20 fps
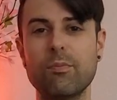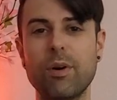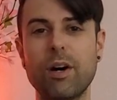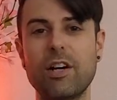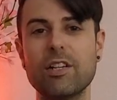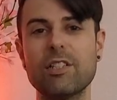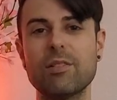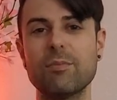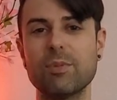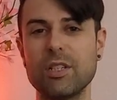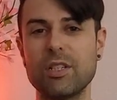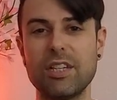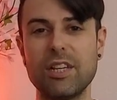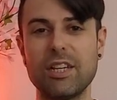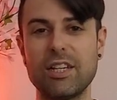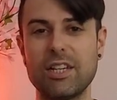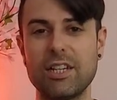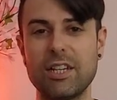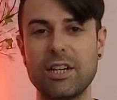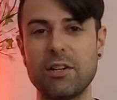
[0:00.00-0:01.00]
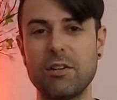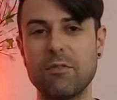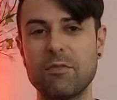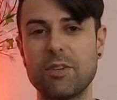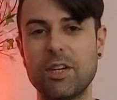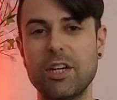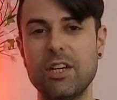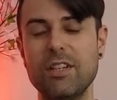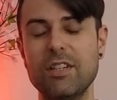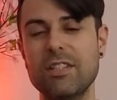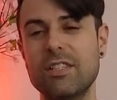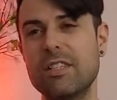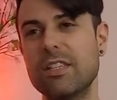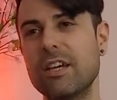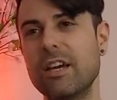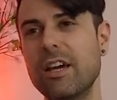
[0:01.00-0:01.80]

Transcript: possibly taking care of kids.